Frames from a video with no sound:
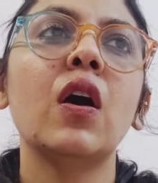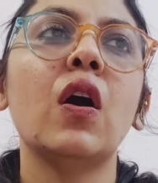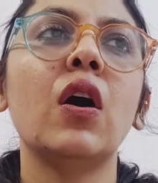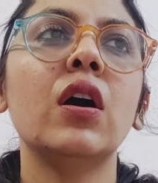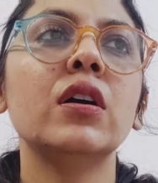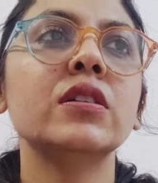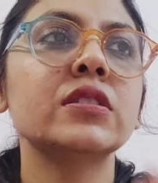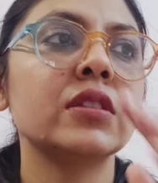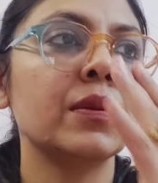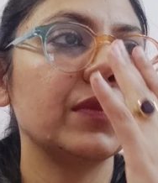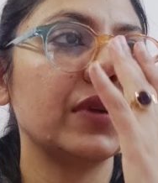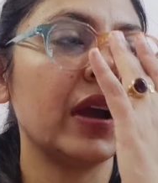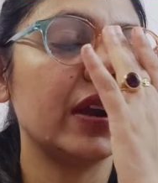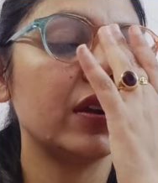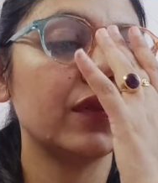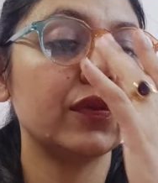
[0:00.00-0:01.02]
or some
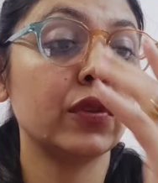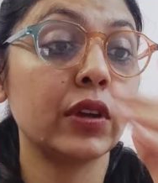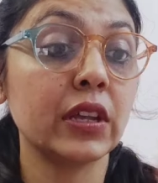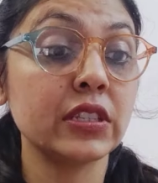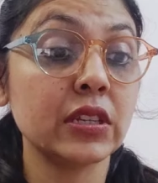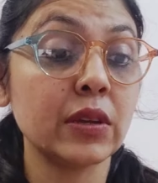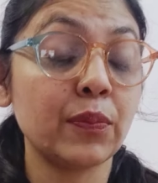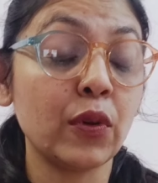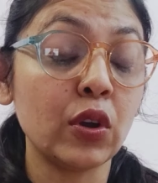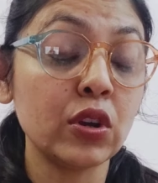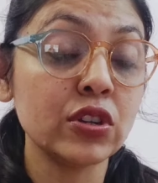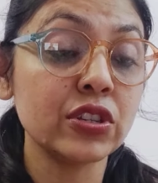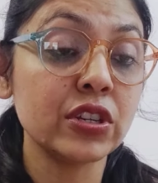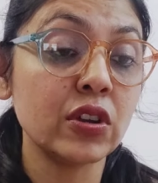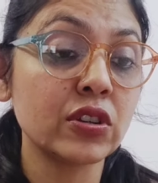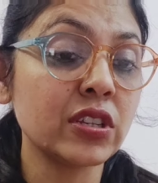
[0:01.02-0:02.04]
kind of, you can say,
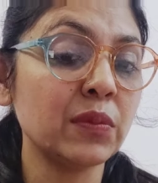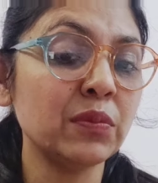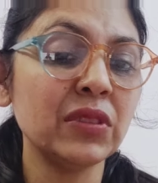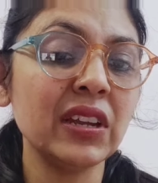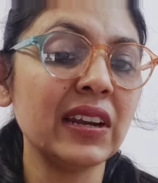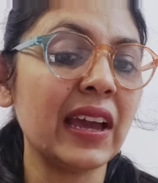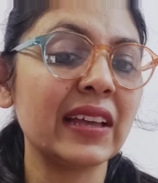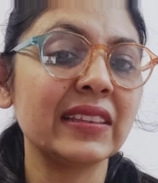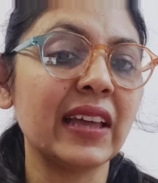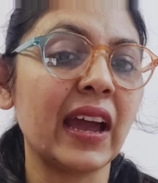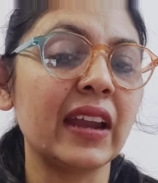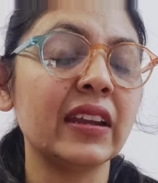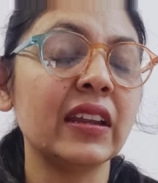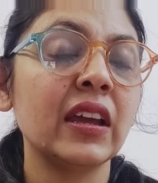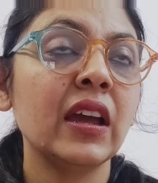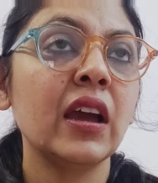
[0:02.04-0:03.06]
apology or something like
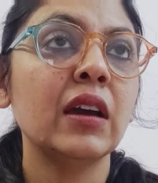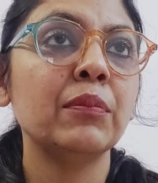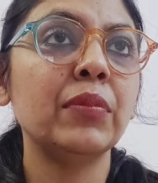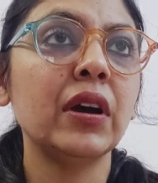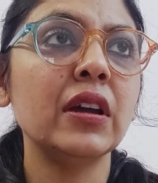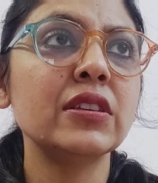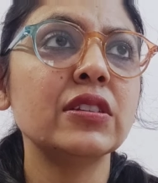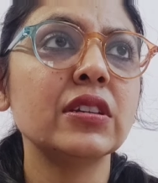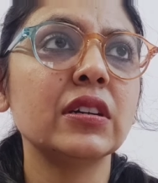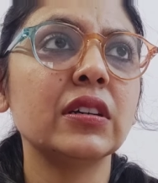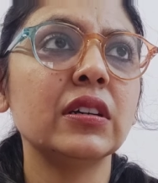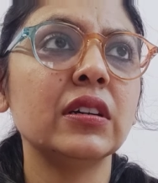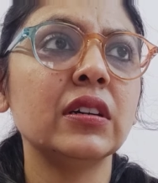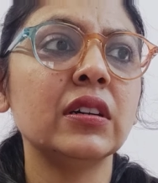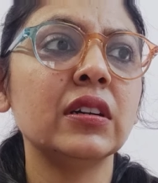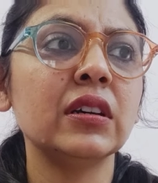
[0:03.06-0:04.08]
that. But
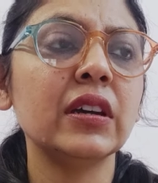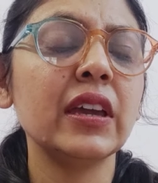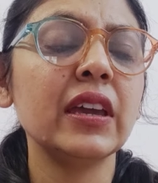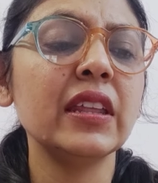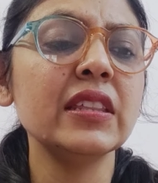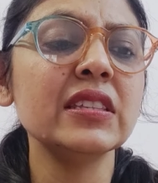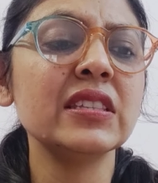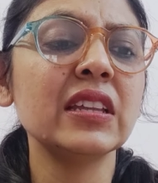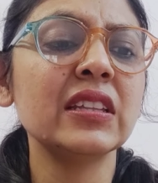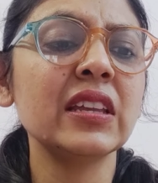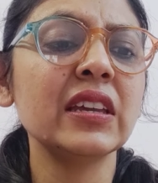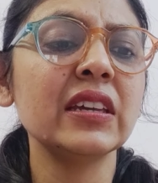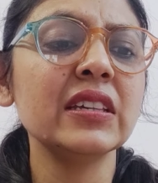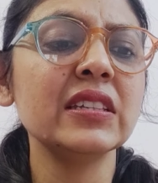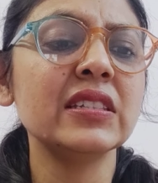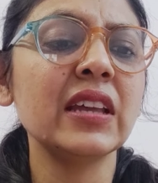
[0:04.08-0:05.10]
Aries, the
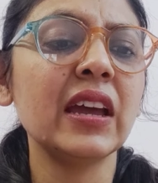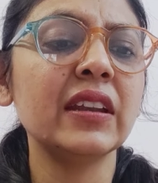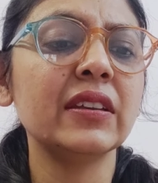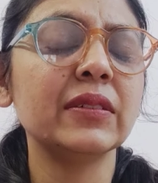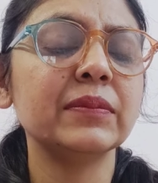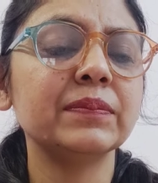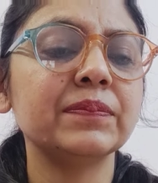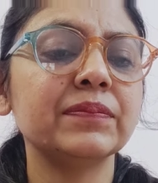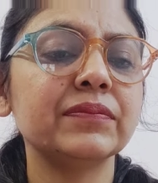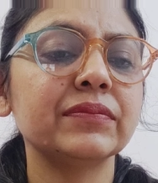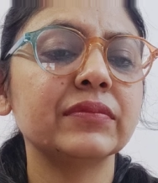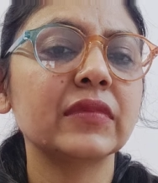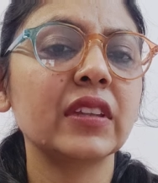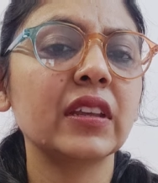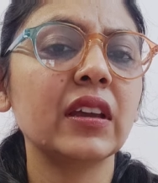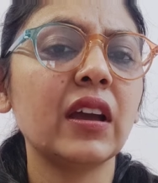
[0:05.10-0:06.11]
thing is that
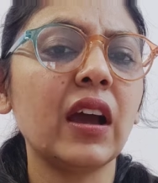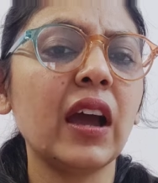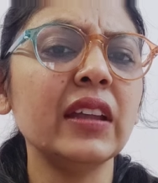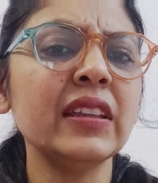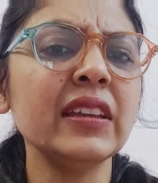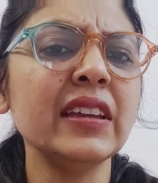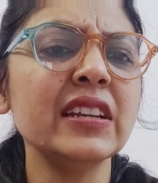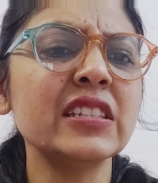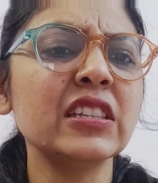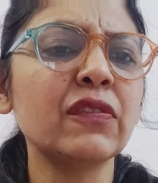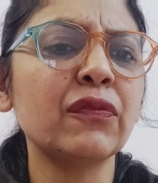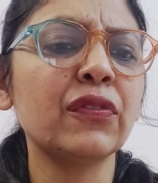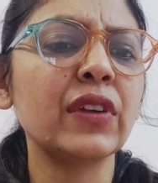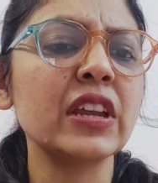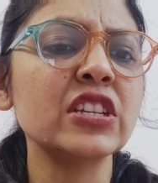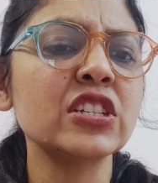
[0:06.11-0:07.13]
I think it's a
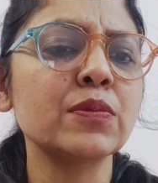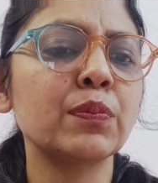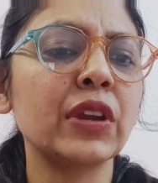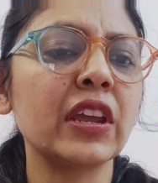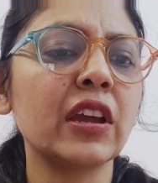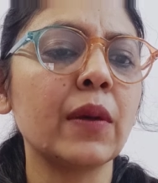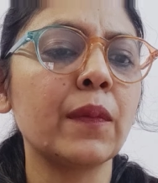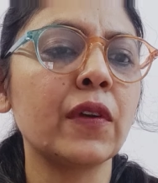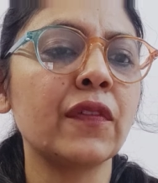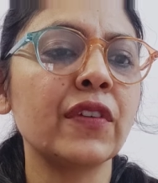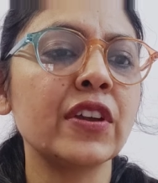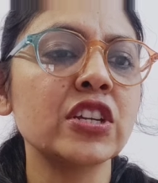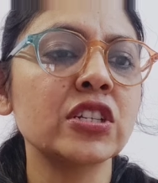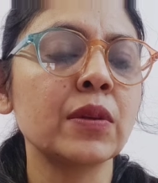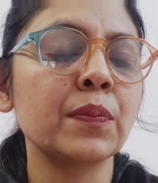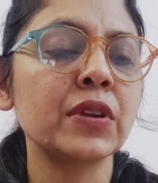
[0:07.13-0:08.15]
fresh breakup or
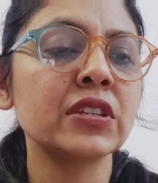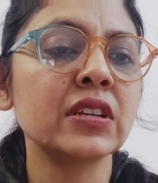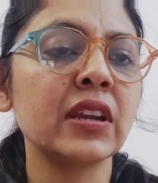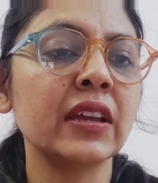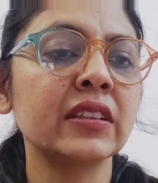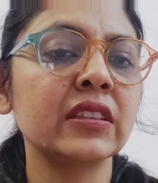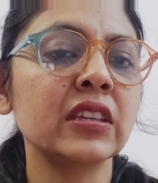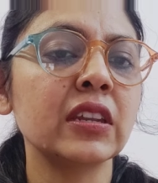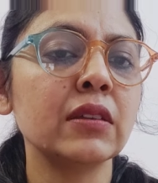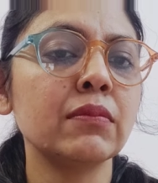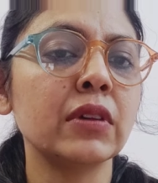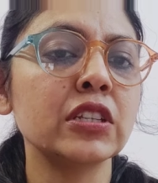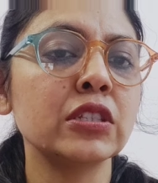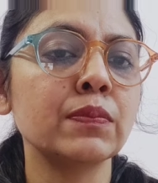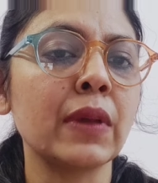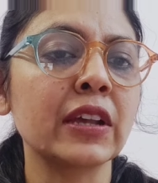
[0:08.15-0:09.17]
fresh separation, like 3
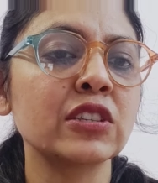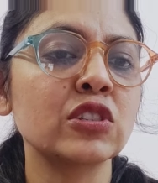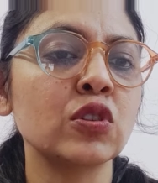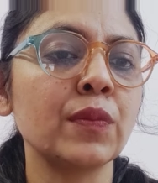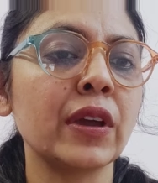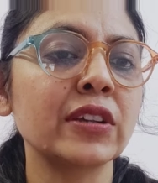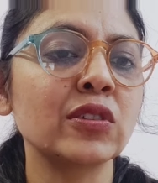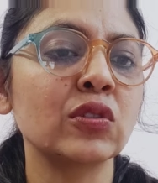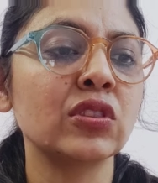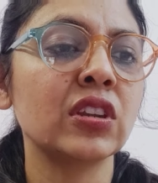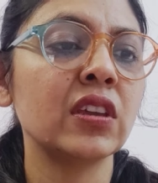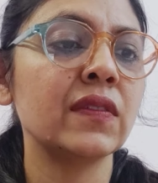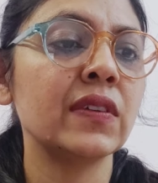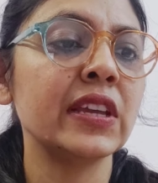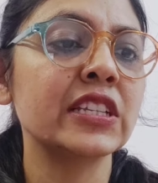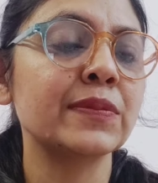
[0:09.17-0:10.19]
months max to max or
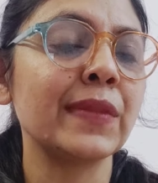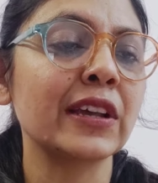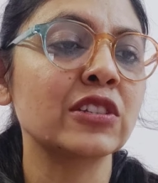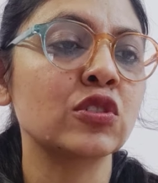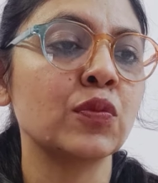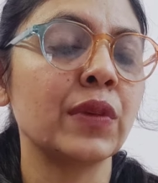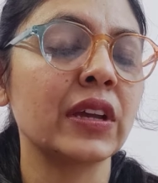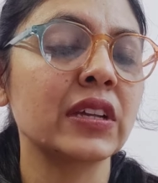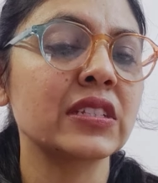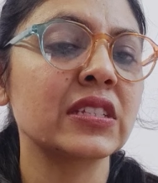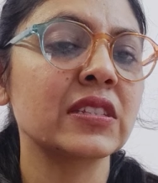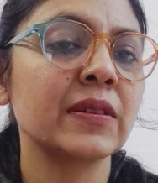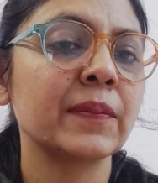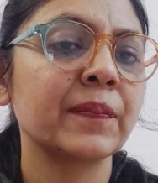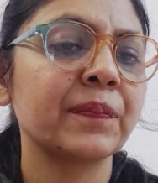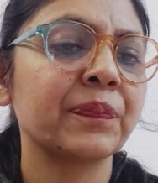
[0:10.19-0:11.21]
3 weeks max to max.